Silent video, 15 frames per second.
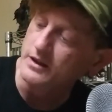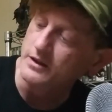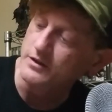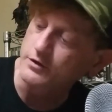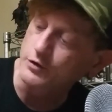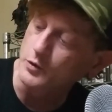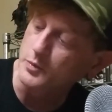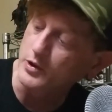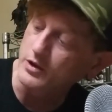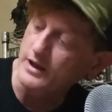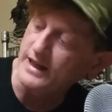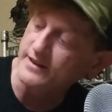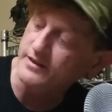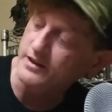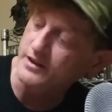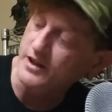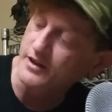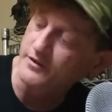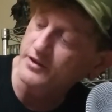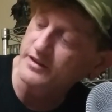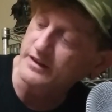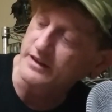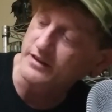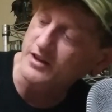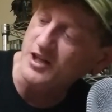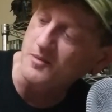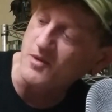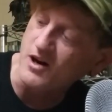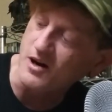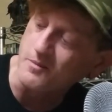Super classic cover says,
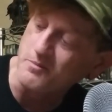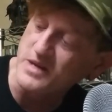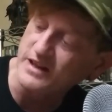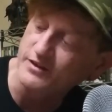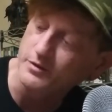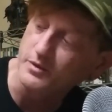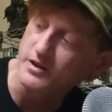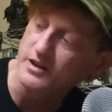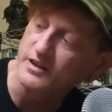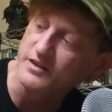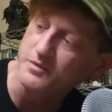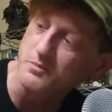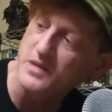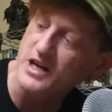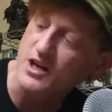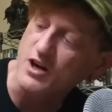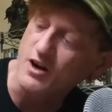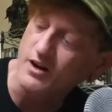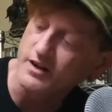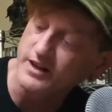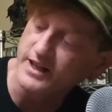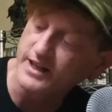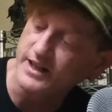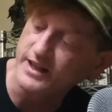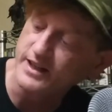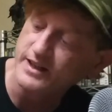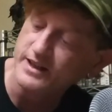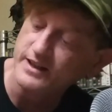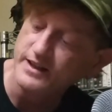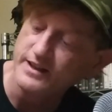"Come on, mess with us, make our
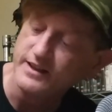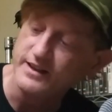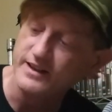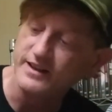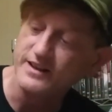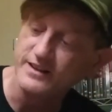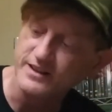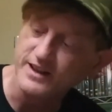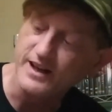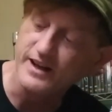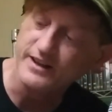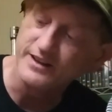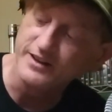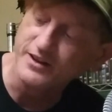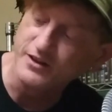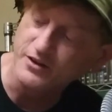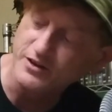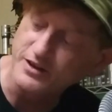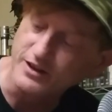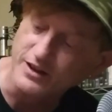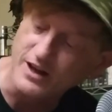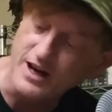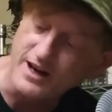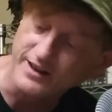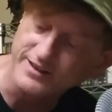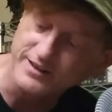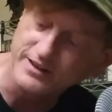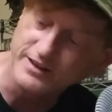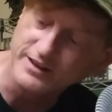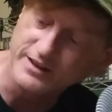day." And you got you know
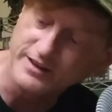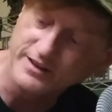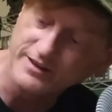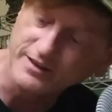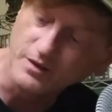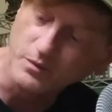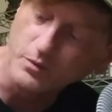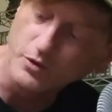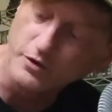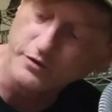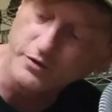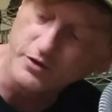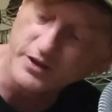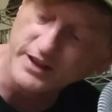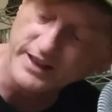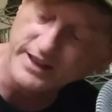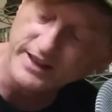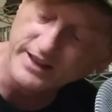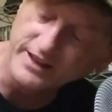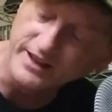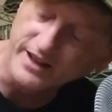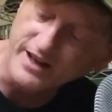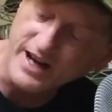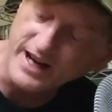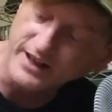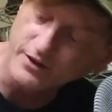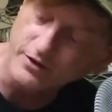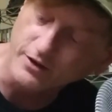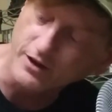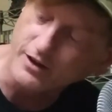Colossus and Wolverine and
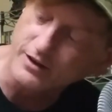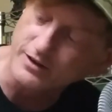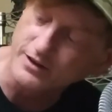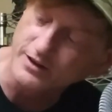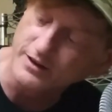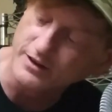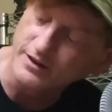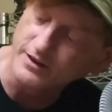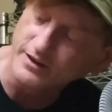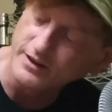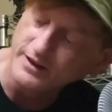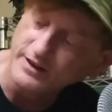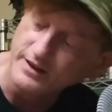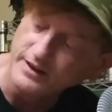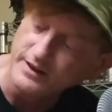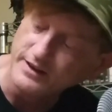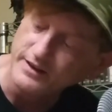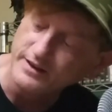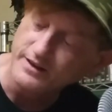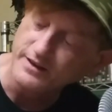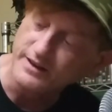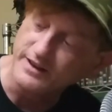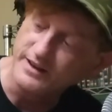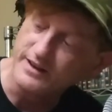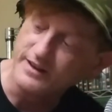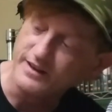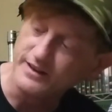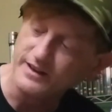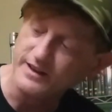Nightcrawler and